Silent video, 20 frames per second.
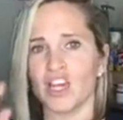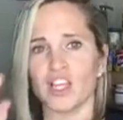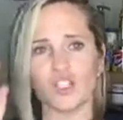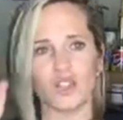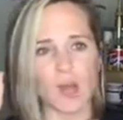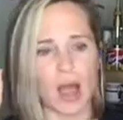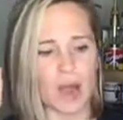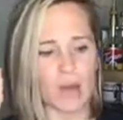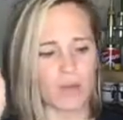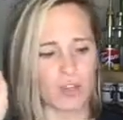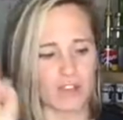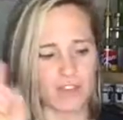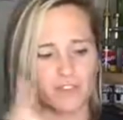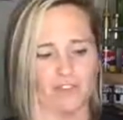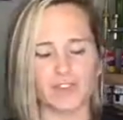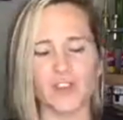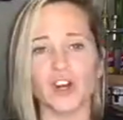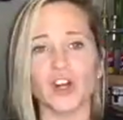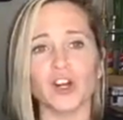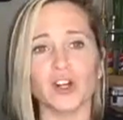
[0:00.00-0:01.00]
so I would
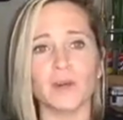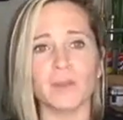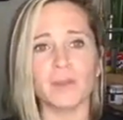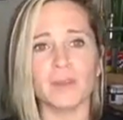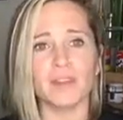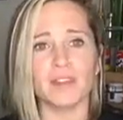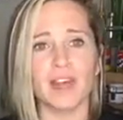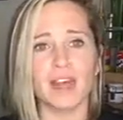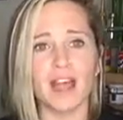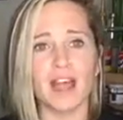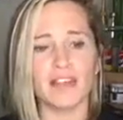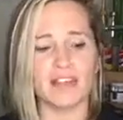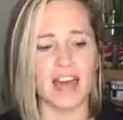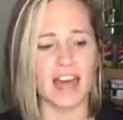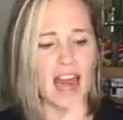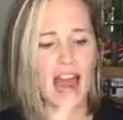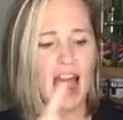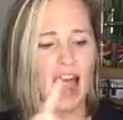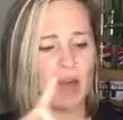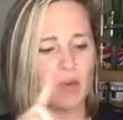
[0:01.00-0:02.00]
affirm
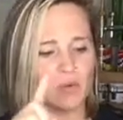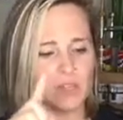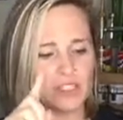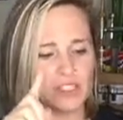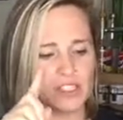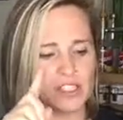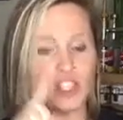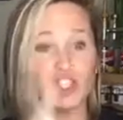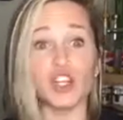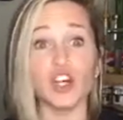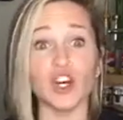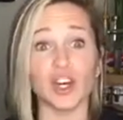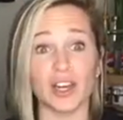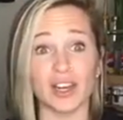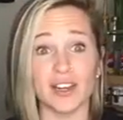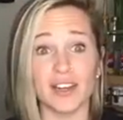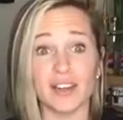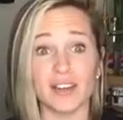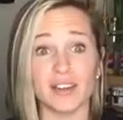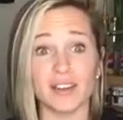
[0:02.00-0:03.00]
that I was
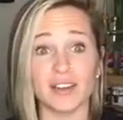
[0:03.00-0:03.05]
good,